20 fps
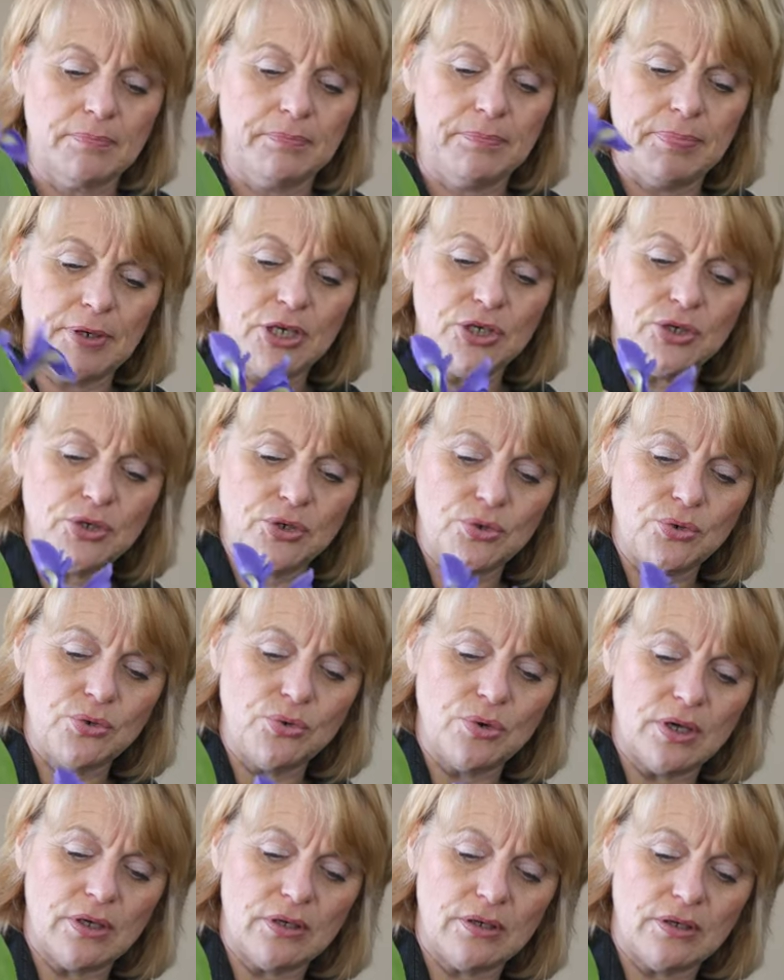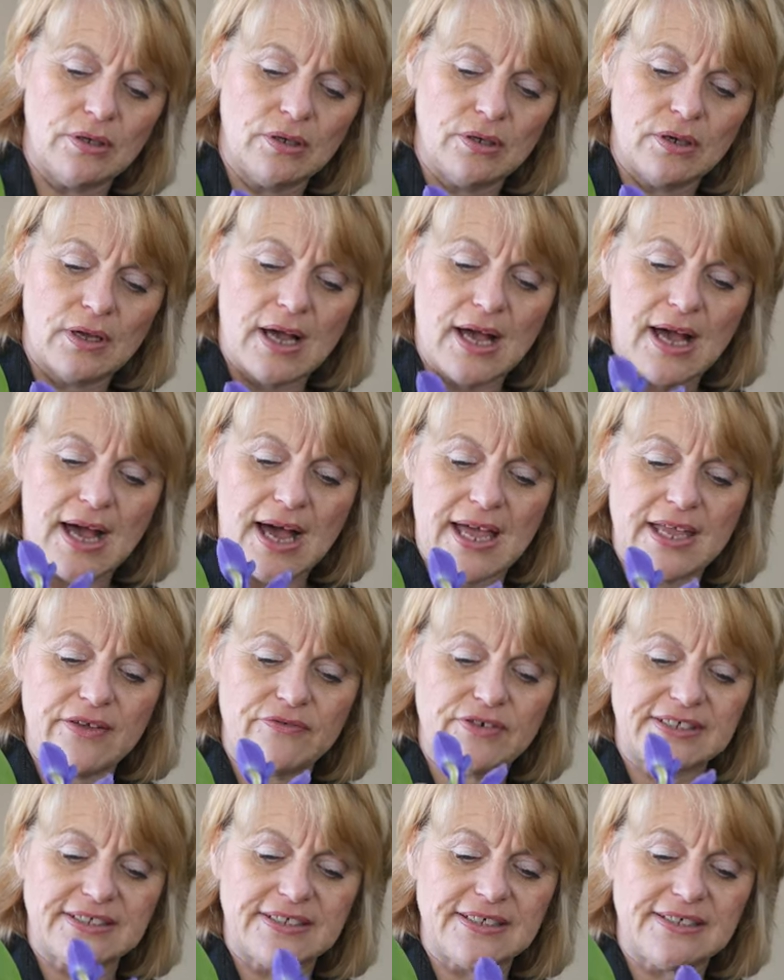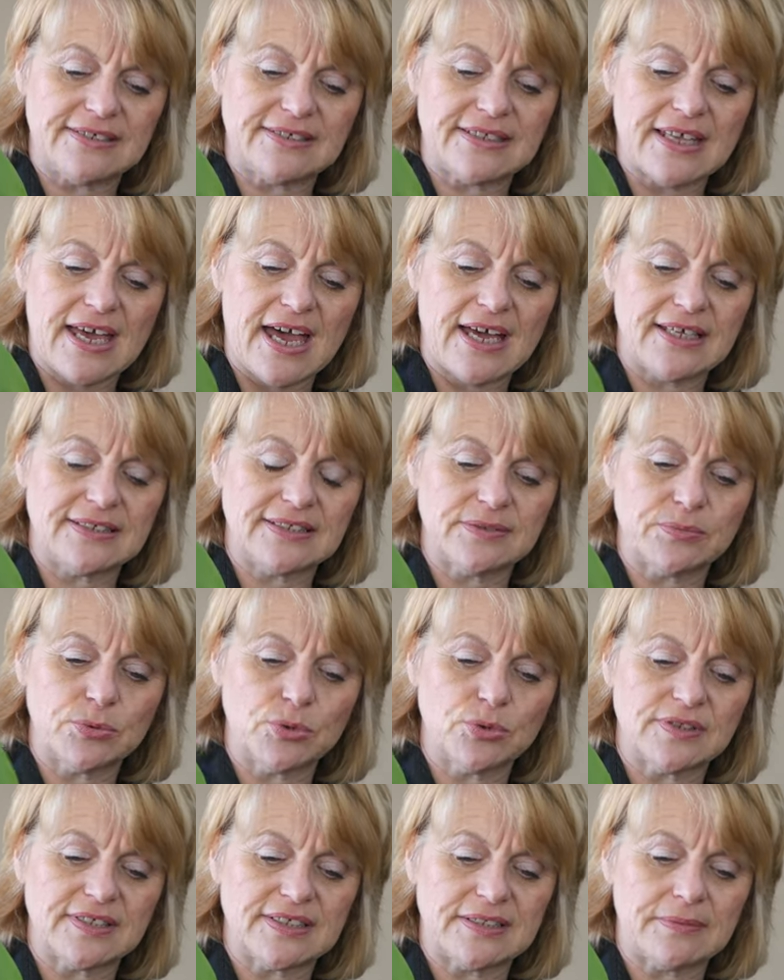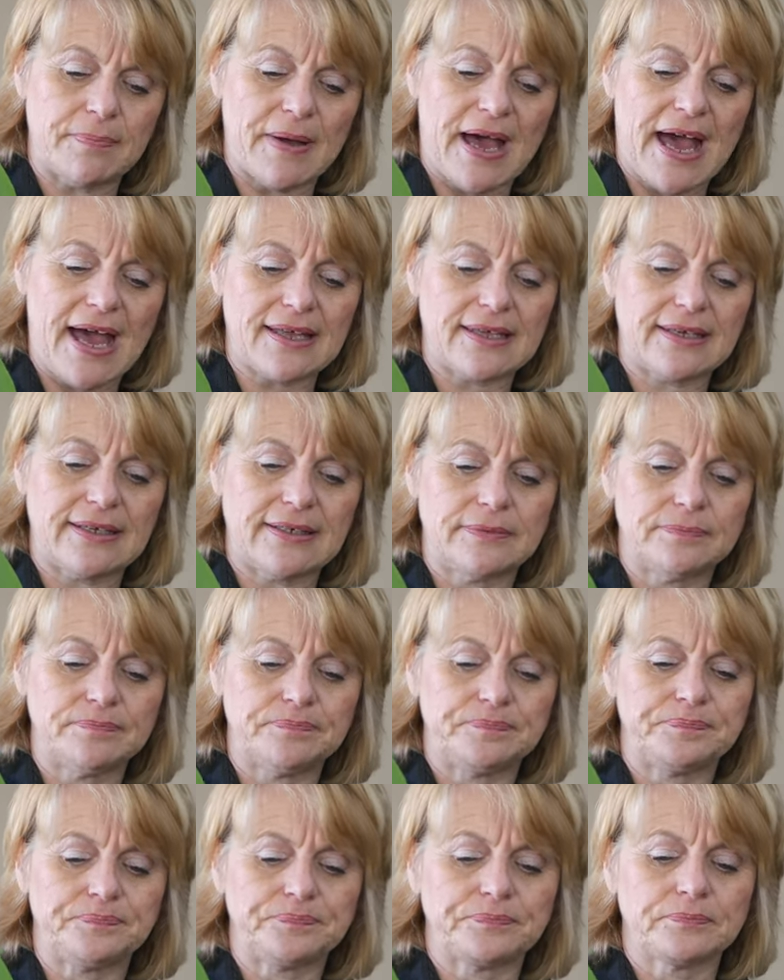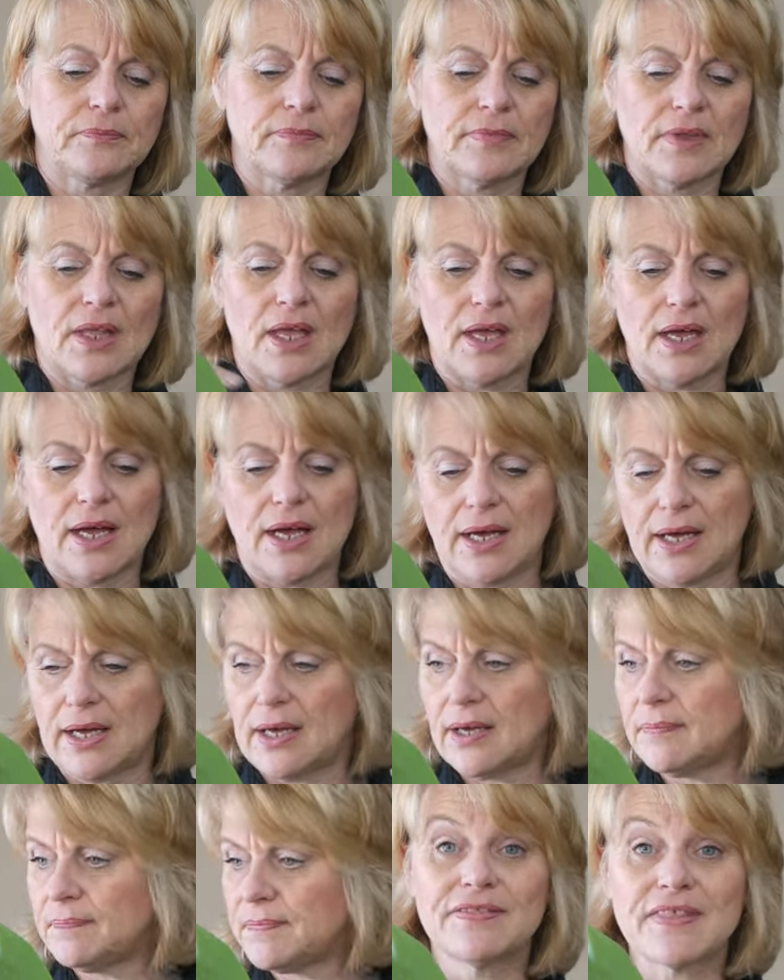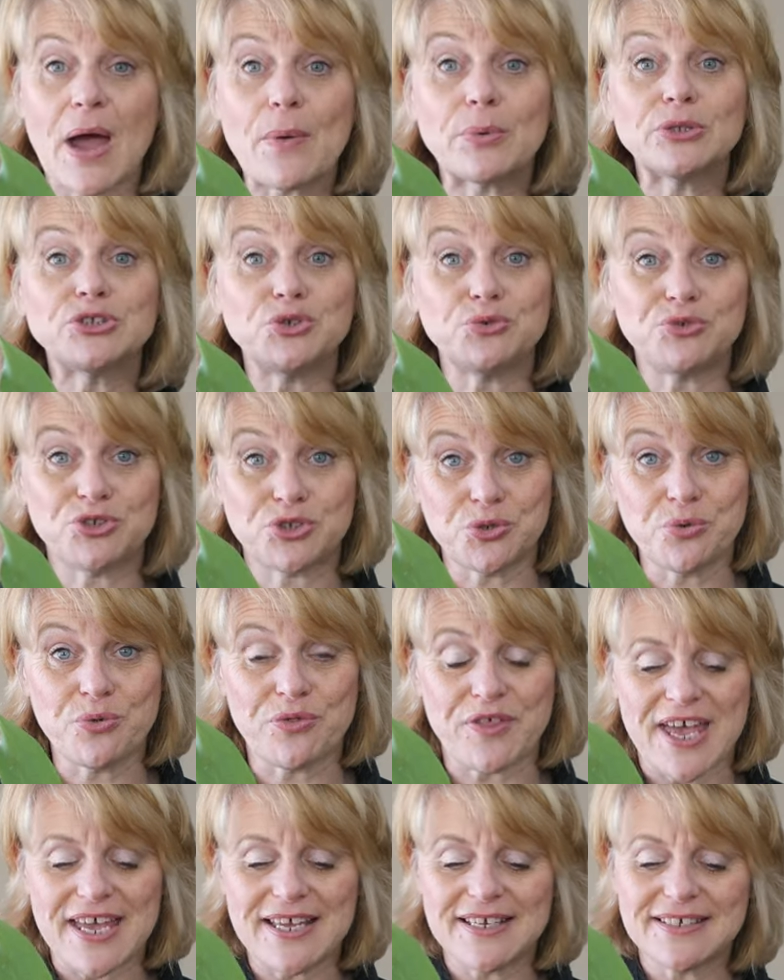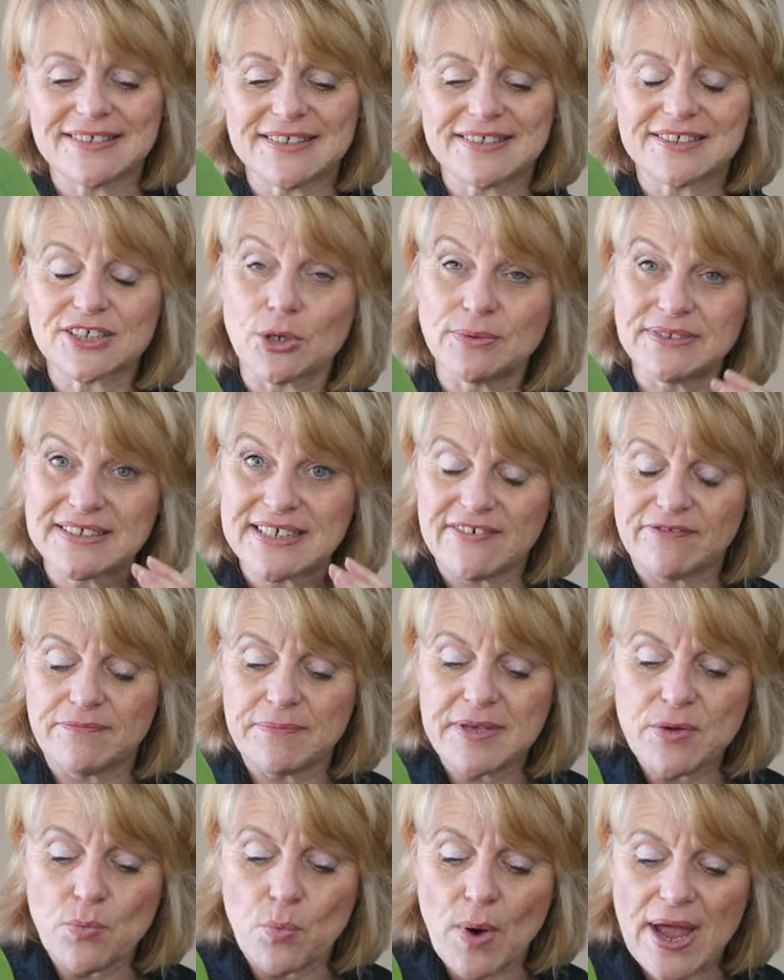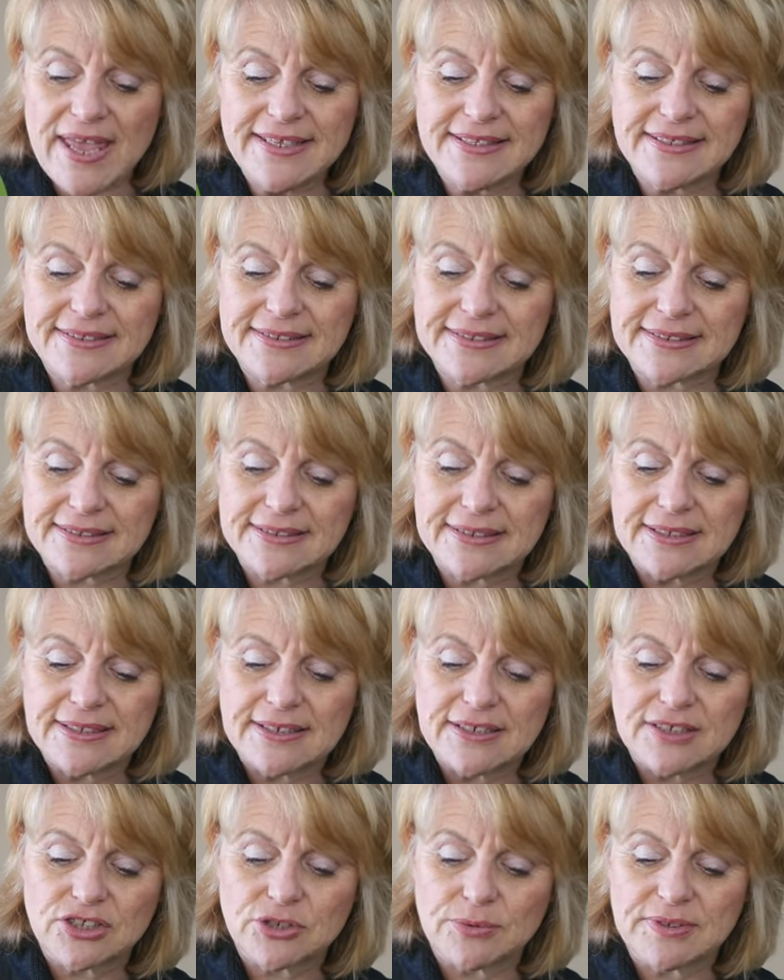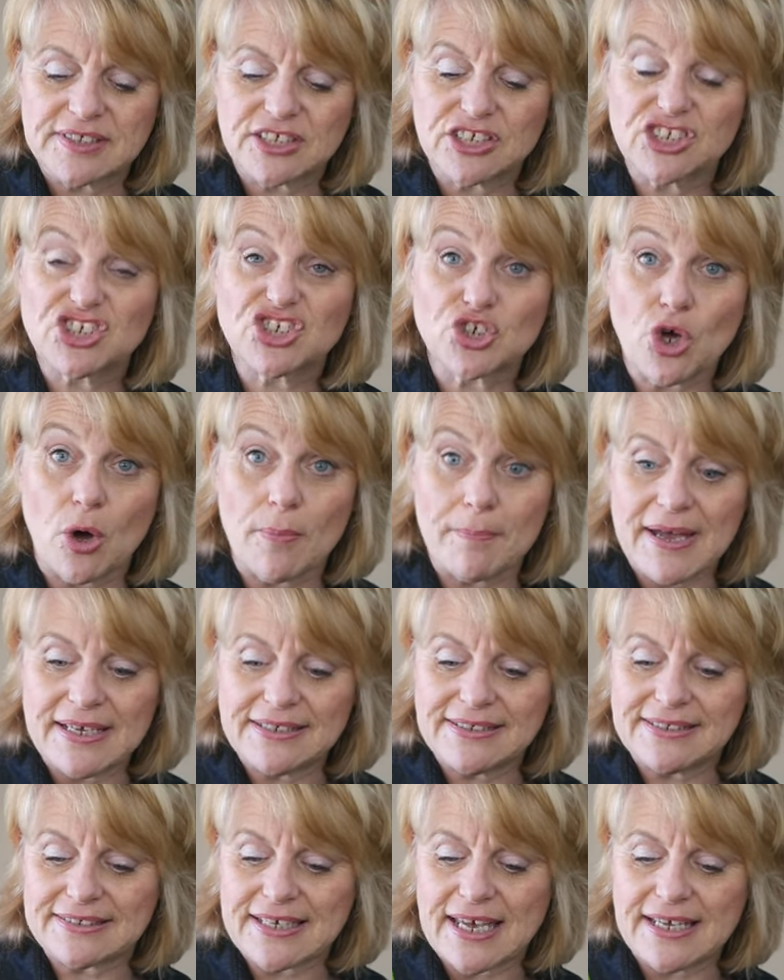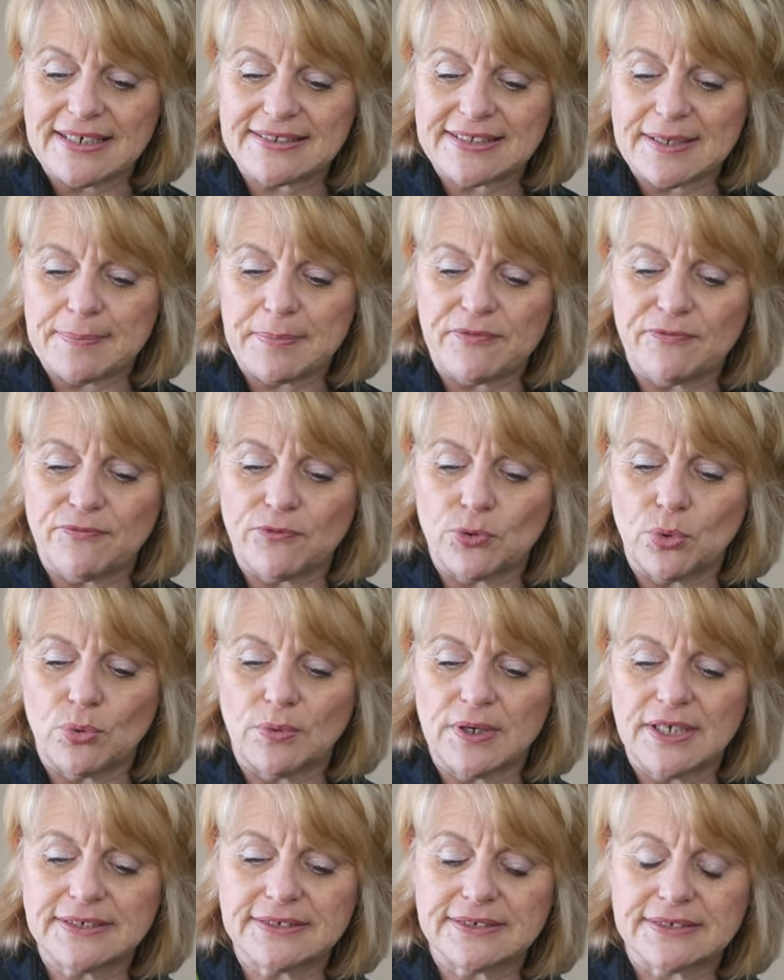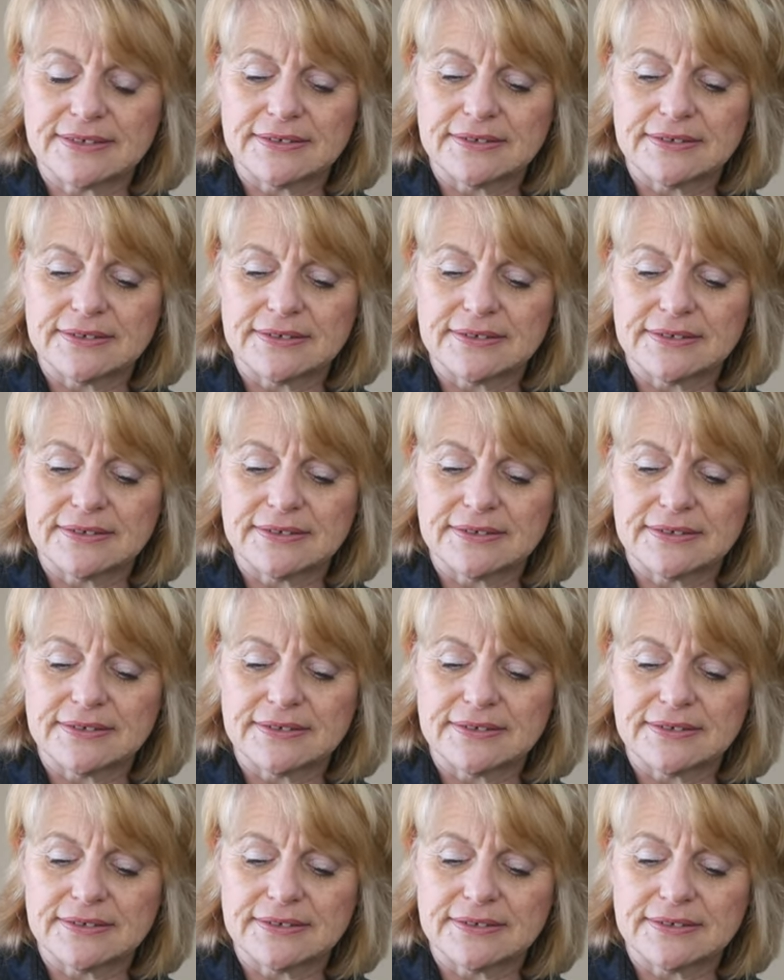blue irises there towards the back. Um, that will do two things. It's going to give me weight, so it's going to stop my design tipping forward.